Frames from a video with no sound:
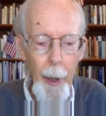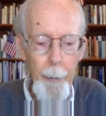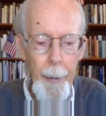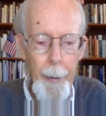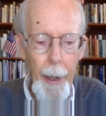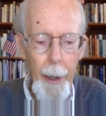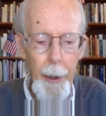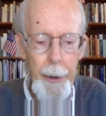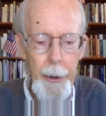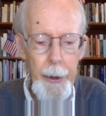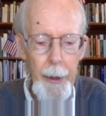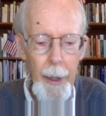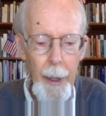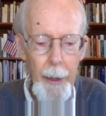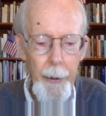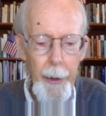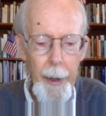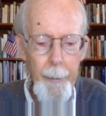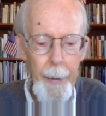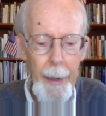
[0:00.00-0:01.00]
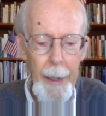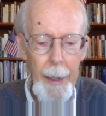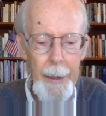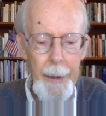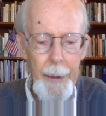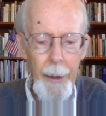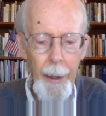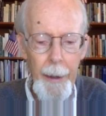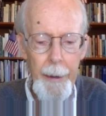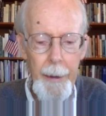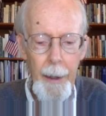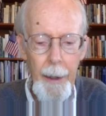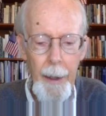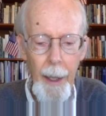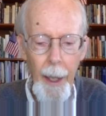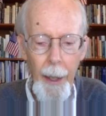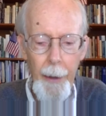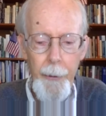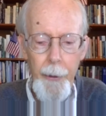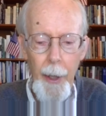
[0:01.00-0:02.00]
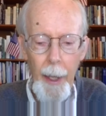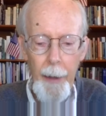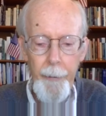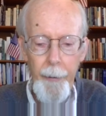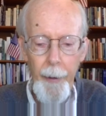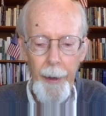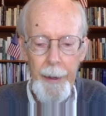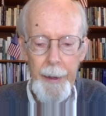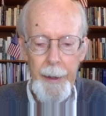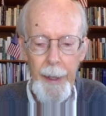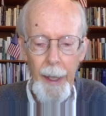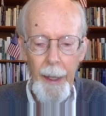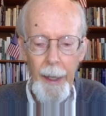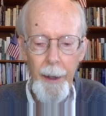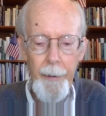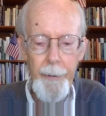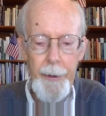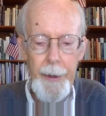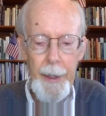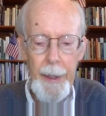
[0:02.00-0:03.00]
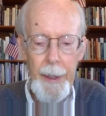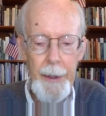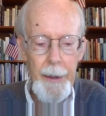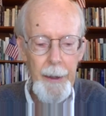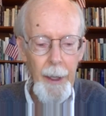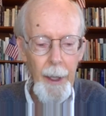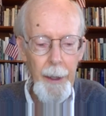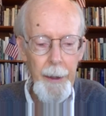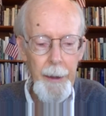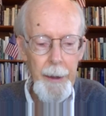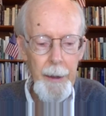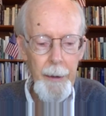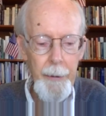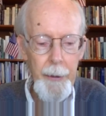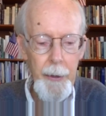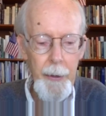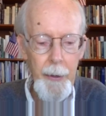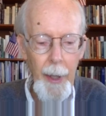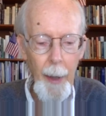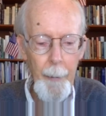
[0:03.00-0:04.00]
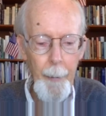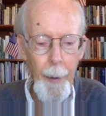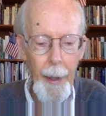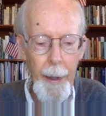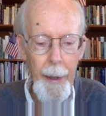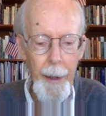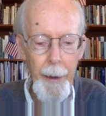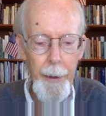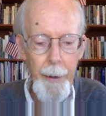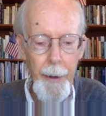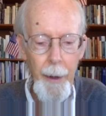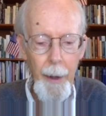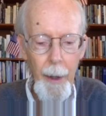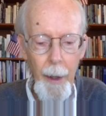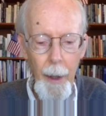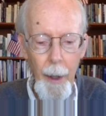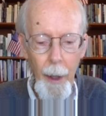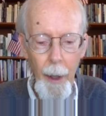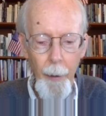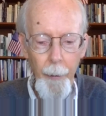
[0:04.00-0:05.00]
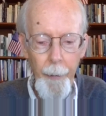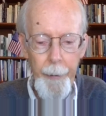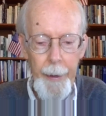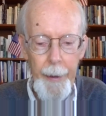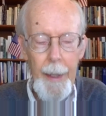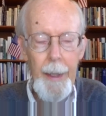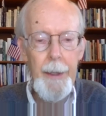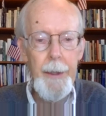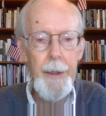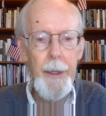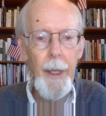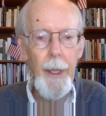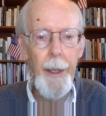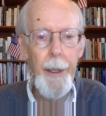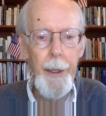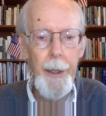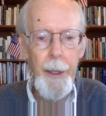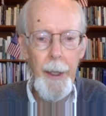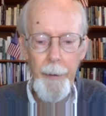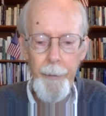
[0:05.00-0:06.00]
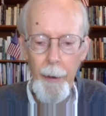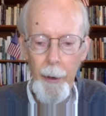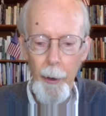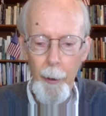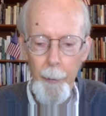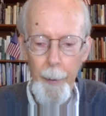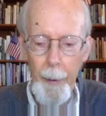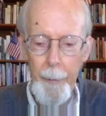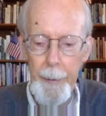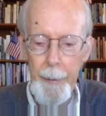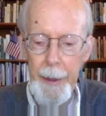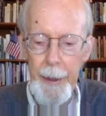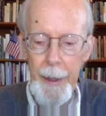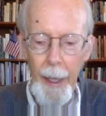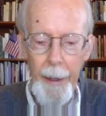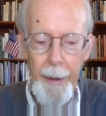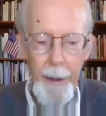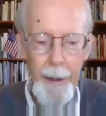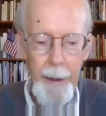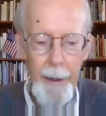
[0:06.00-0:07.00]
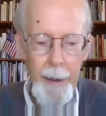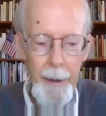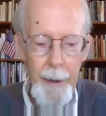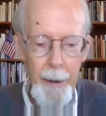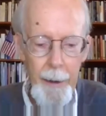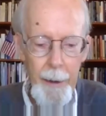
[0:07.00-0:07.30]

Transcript: But a marriage agreement isn't like a contract for the sale of 6 tons of scrap iron or the installation of aluminum siding.